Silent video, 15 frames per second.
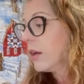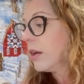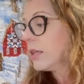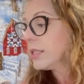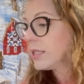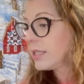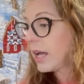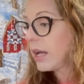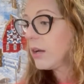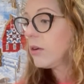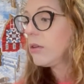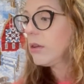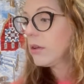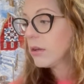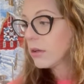A
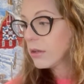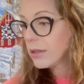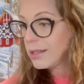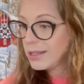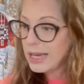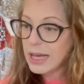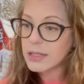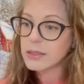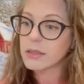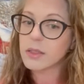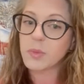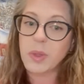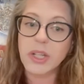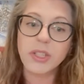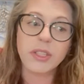sale, yes,
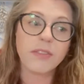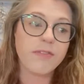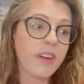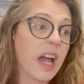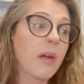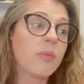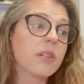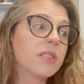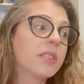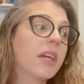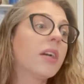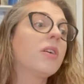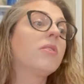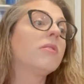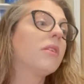especially fabric
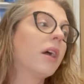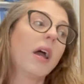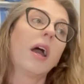sale.